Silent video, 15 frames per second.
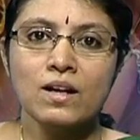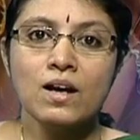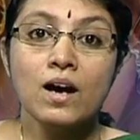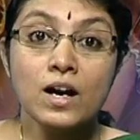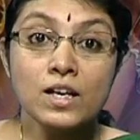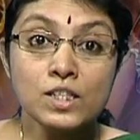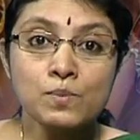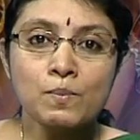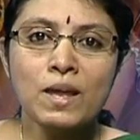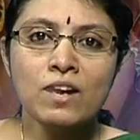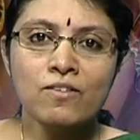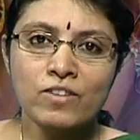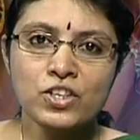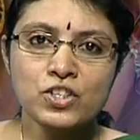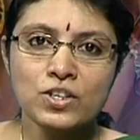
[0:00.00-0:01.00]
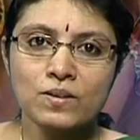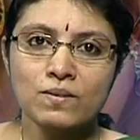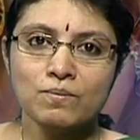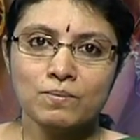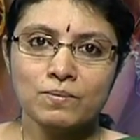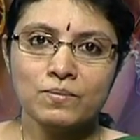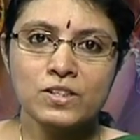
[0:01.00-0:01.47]
a smell which
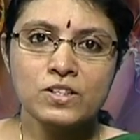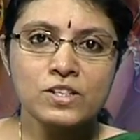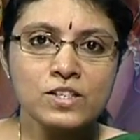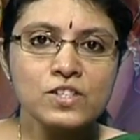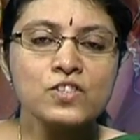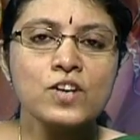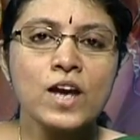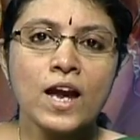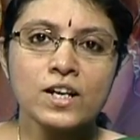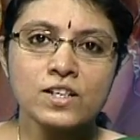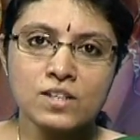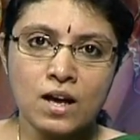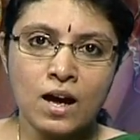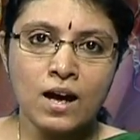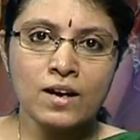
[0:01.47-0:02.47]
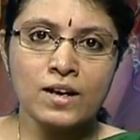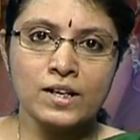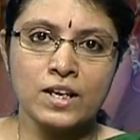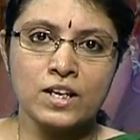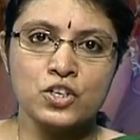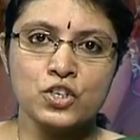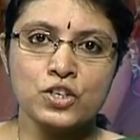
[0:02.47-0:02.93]
distracts our
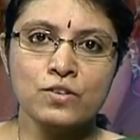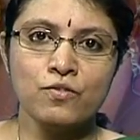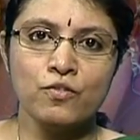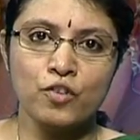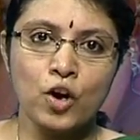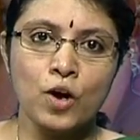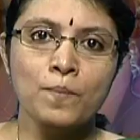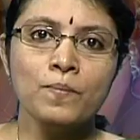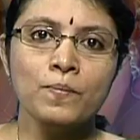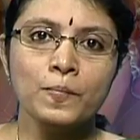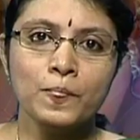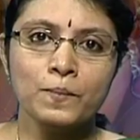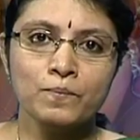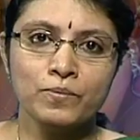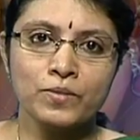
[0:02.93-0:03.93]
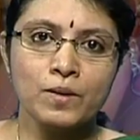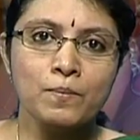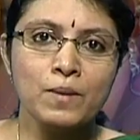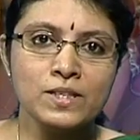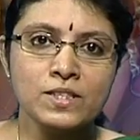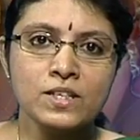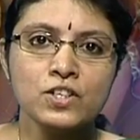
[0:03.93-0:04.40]
attention from the
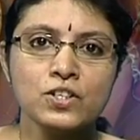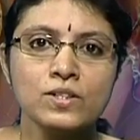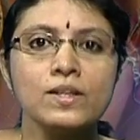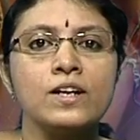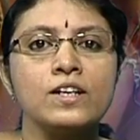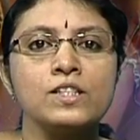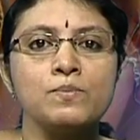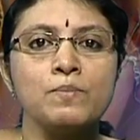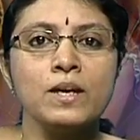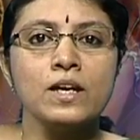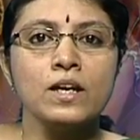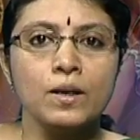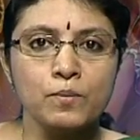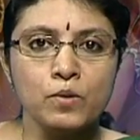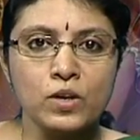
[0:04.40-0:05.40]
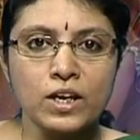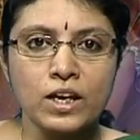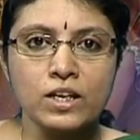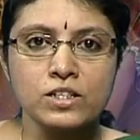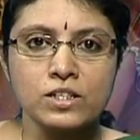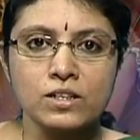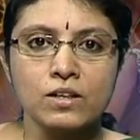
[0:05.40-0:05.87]
message that is being
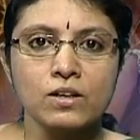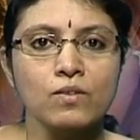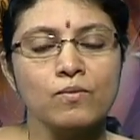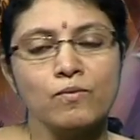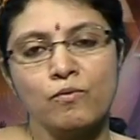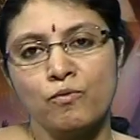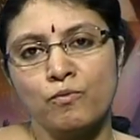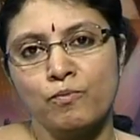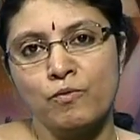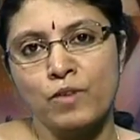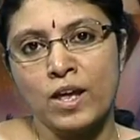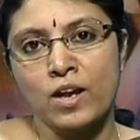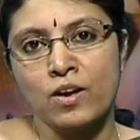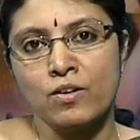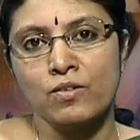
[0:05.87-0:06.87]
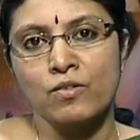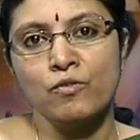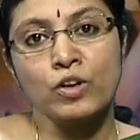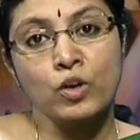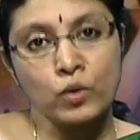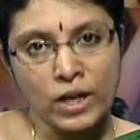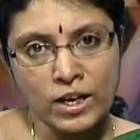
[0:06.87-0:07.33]
communicated, where we
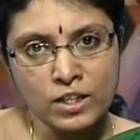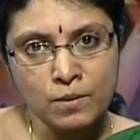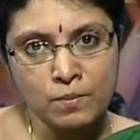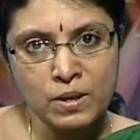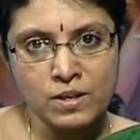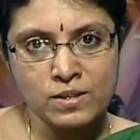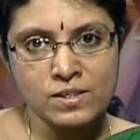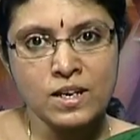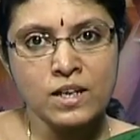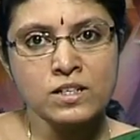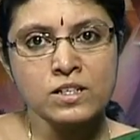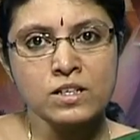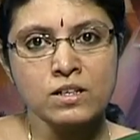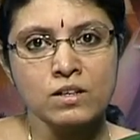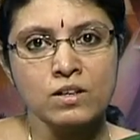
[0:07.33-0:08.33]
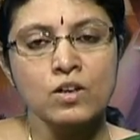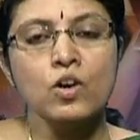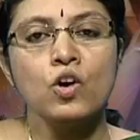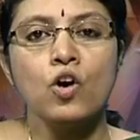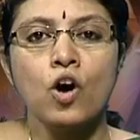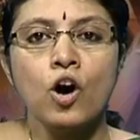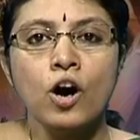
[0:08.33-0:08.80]
could either be a sender
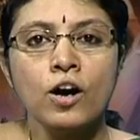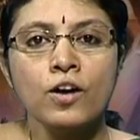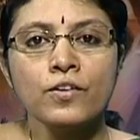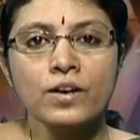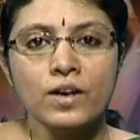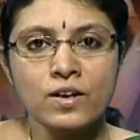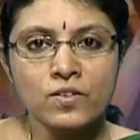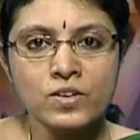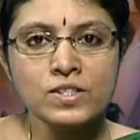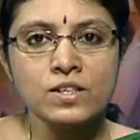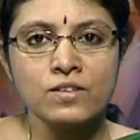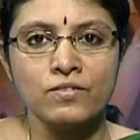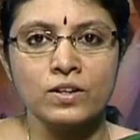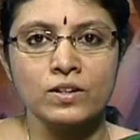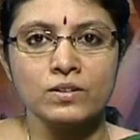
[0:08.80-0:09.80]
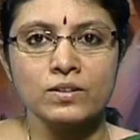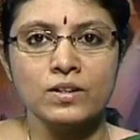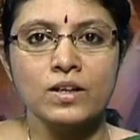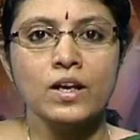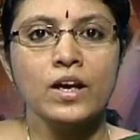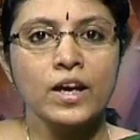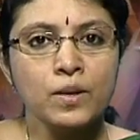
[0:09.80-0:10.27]
or a receiver.
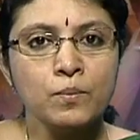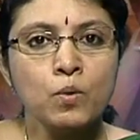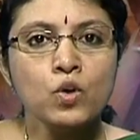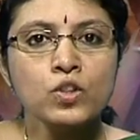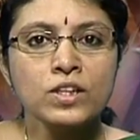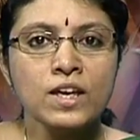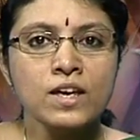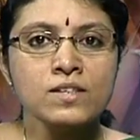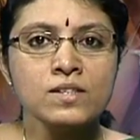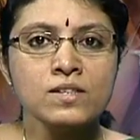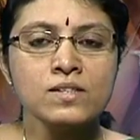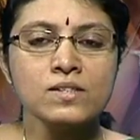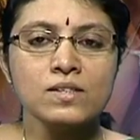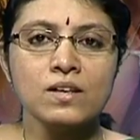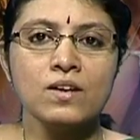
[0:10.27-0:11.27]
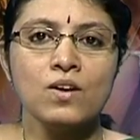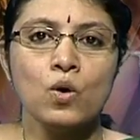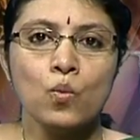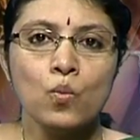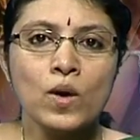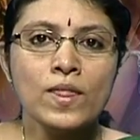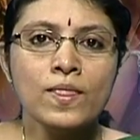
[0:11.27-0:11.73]
In both cases,
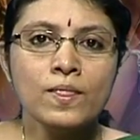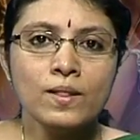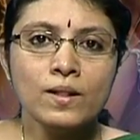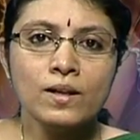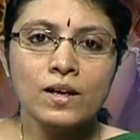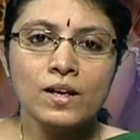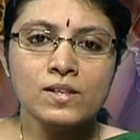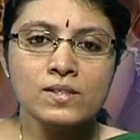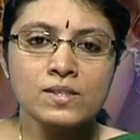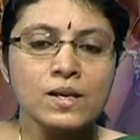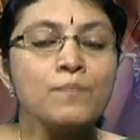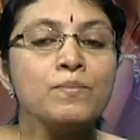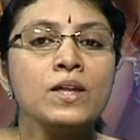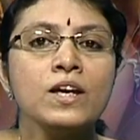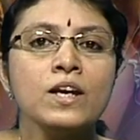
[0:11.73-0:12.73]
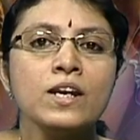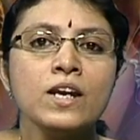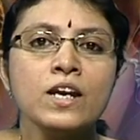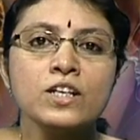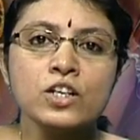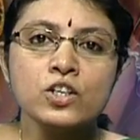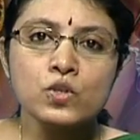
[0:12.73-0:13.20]
when something
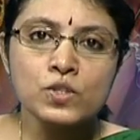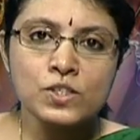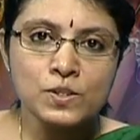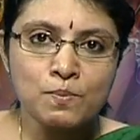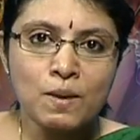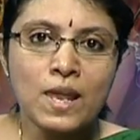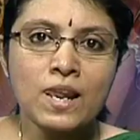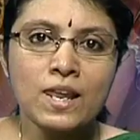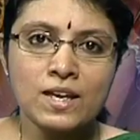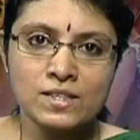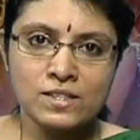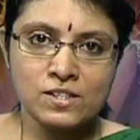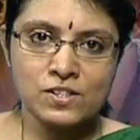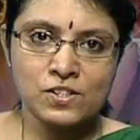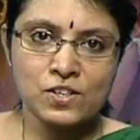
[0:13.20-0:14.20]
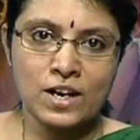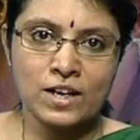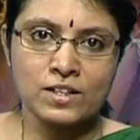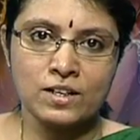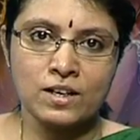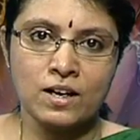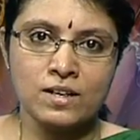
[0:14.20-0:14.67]
related to smell is
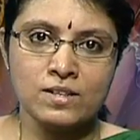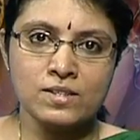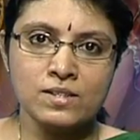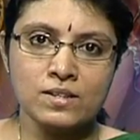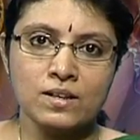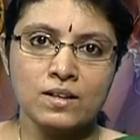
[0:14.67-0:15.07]
distracting us,